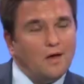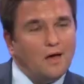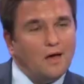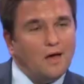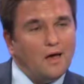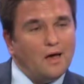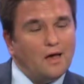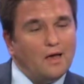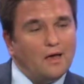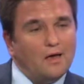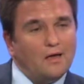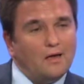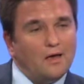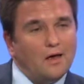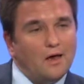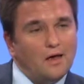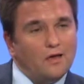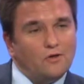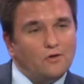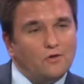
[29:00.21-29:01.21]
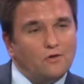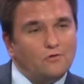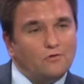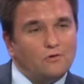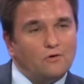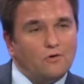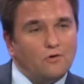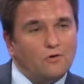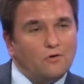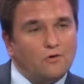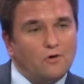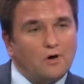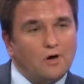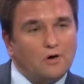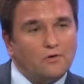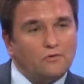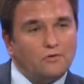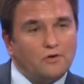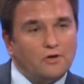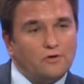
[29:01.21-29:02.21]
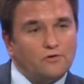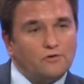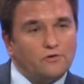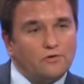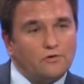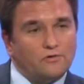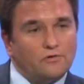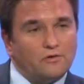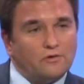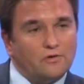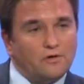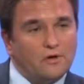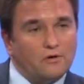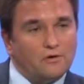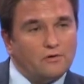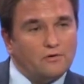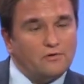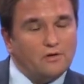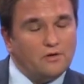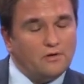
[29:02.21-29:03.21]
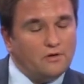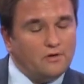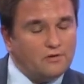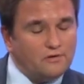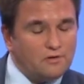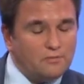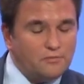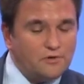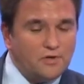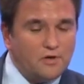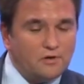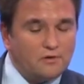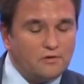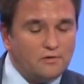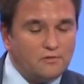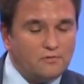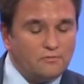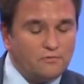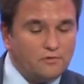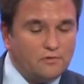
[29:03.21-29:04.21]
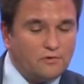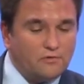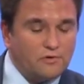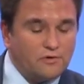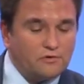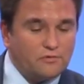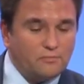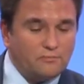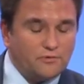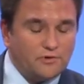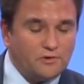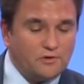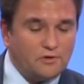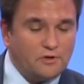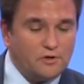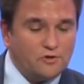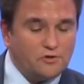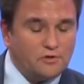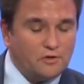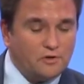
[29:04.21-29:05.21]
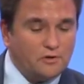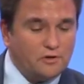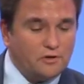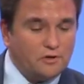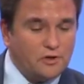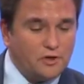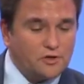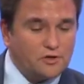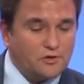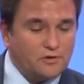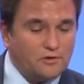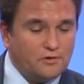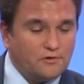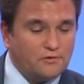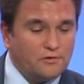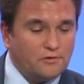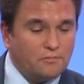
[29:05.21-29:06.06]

I don't know how dangerous Ksenia Sobchak is for the Russian presidential elections,